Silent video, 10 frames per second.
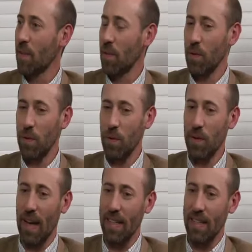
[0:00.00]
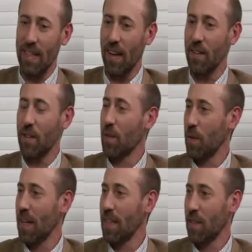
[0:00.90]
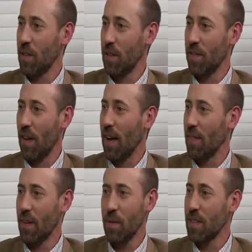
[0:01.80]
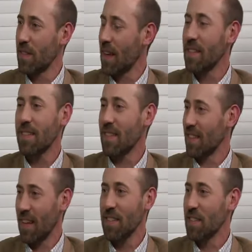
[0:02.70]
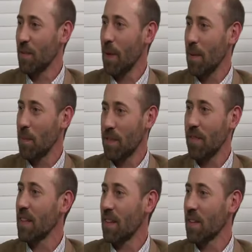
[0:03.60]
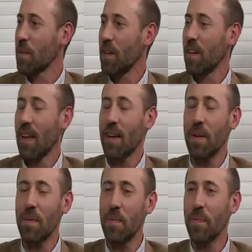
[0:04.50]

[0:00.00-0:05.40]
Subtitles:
Through 1900 through 1935, there were dozens and dozens of papers. Every little community had one.